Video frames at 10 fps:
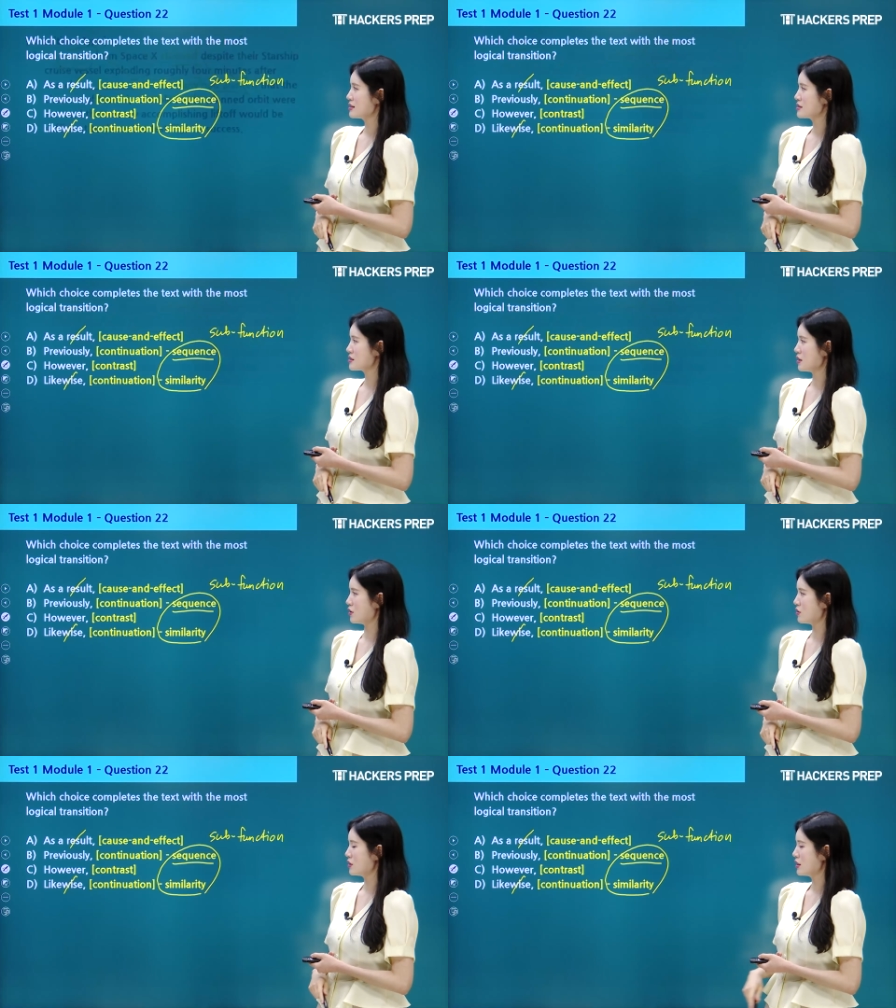
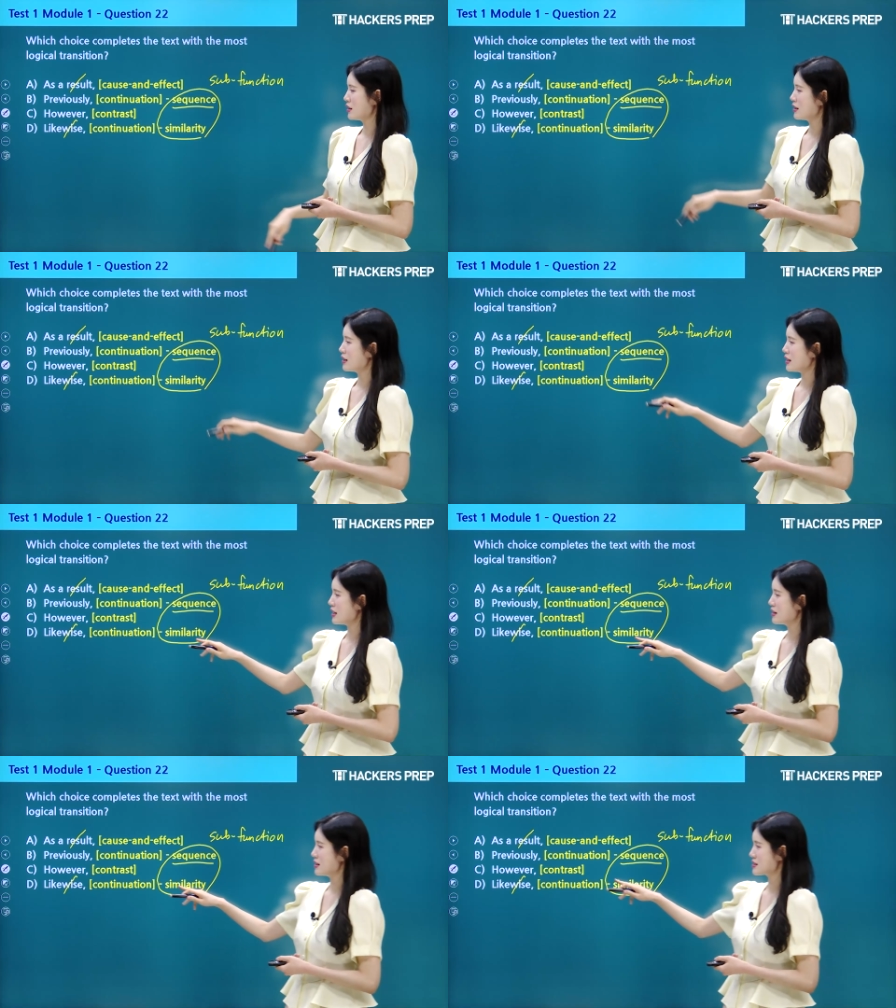So,
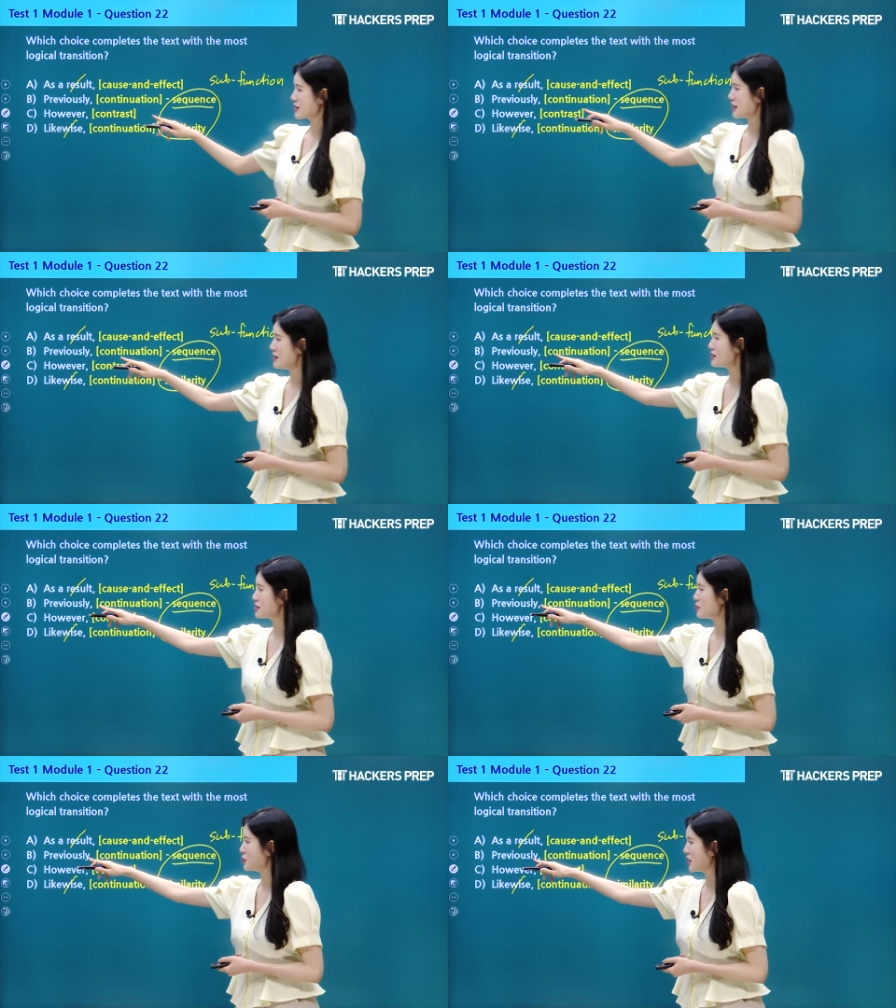in this
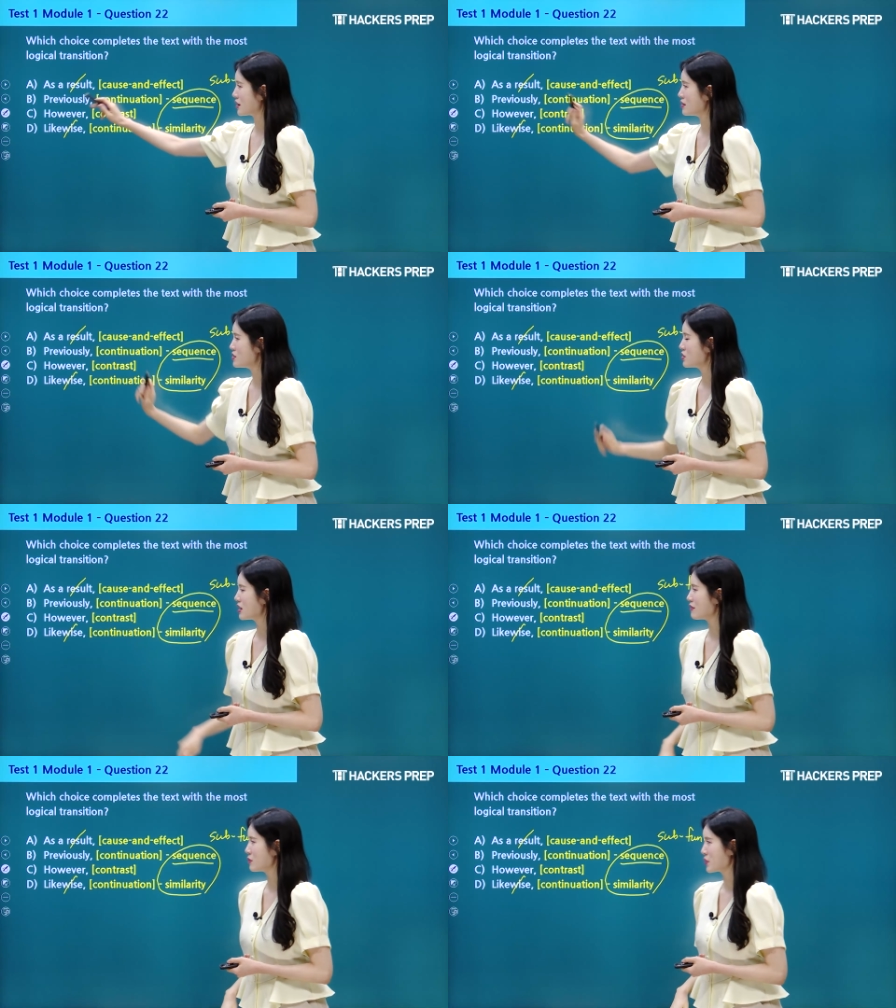case, because you
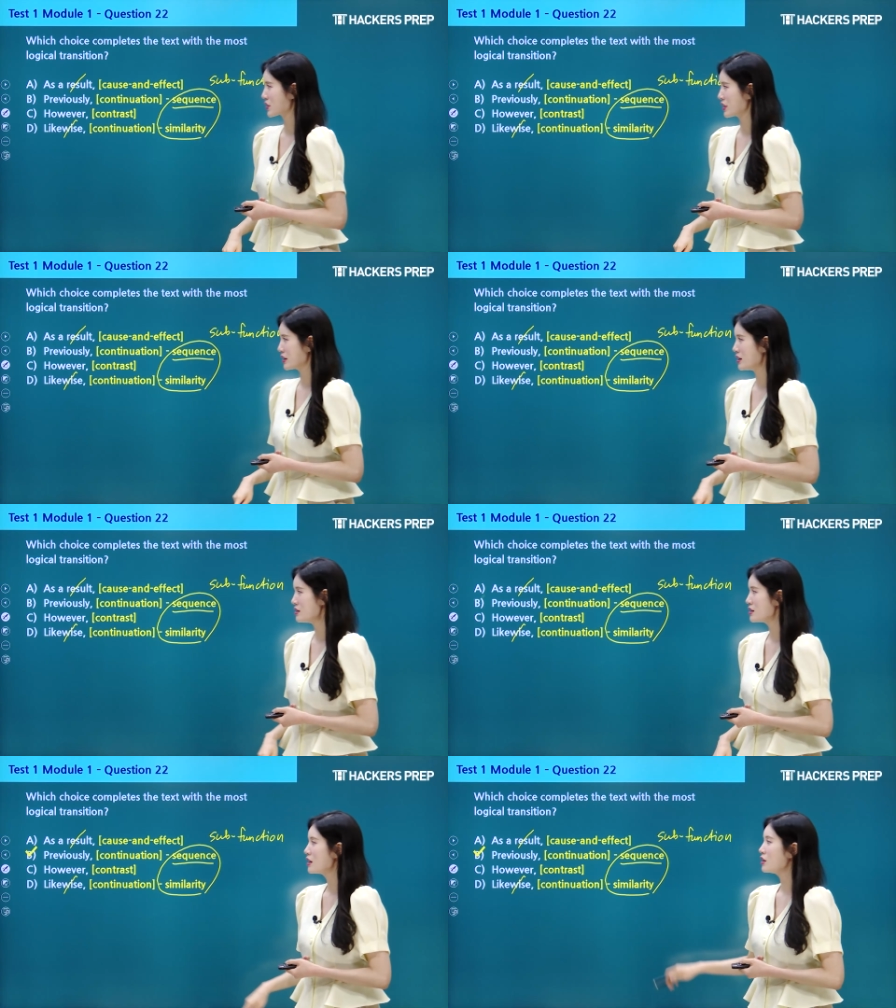have a period
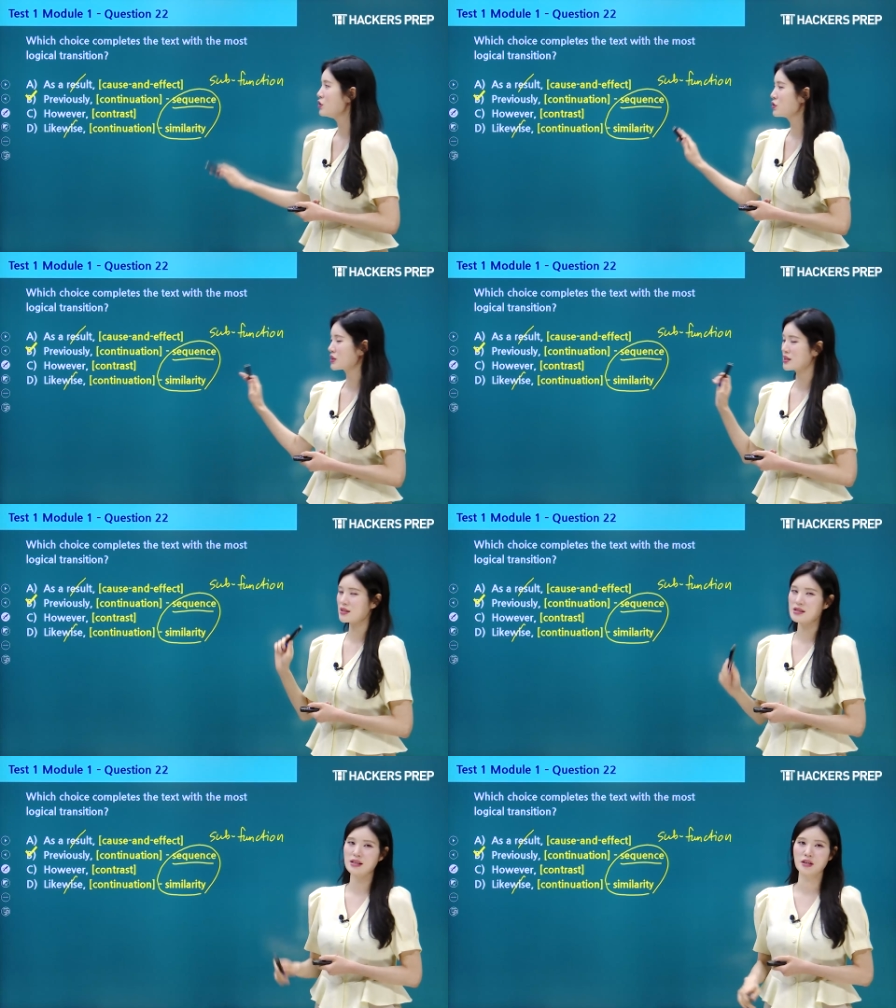hint, you could
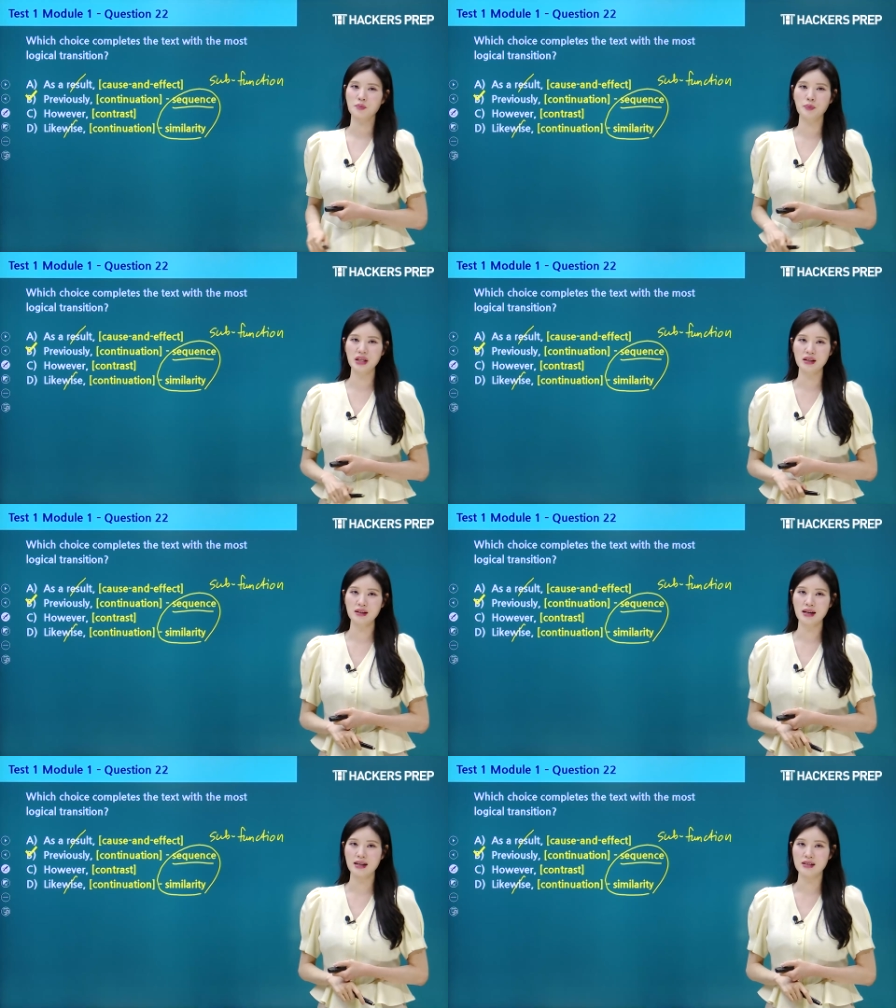consider
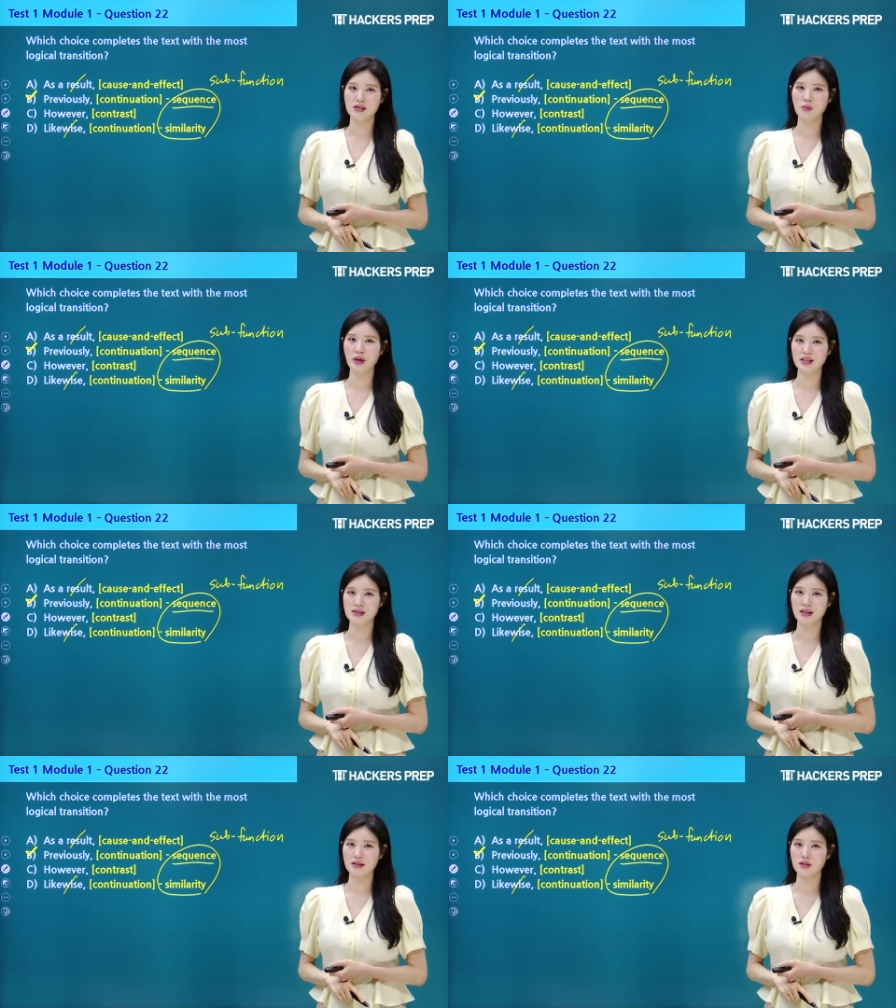B as the
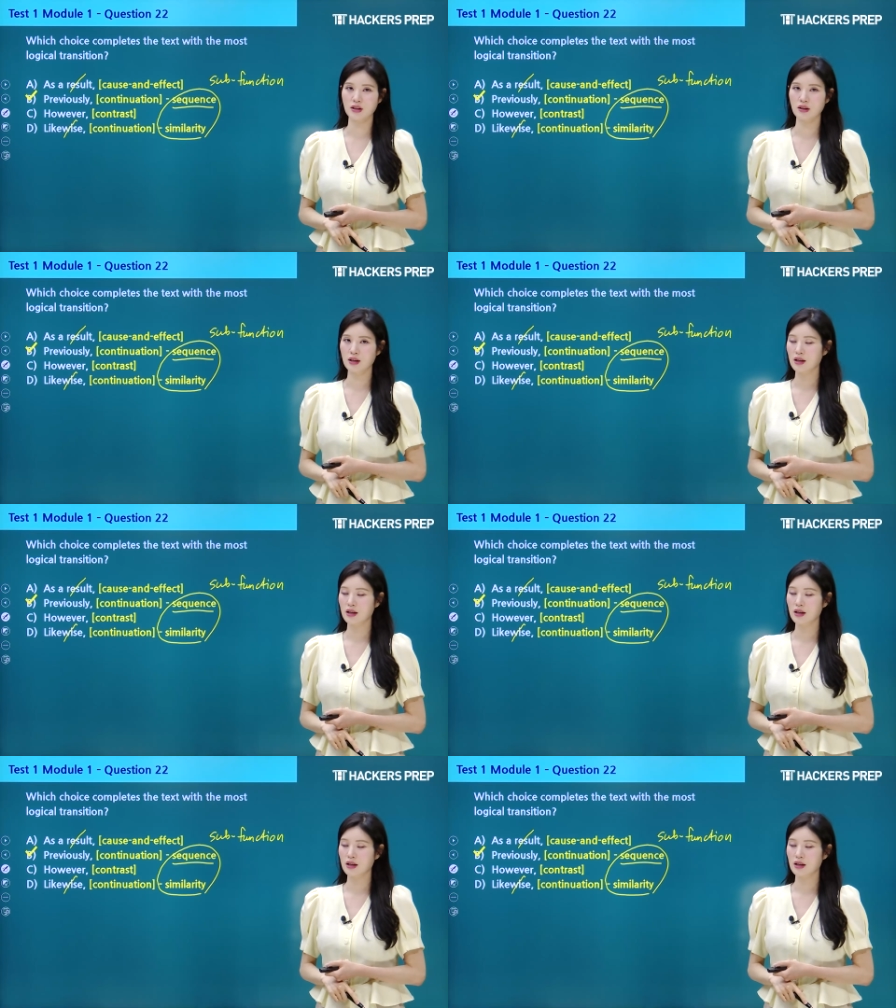best answer.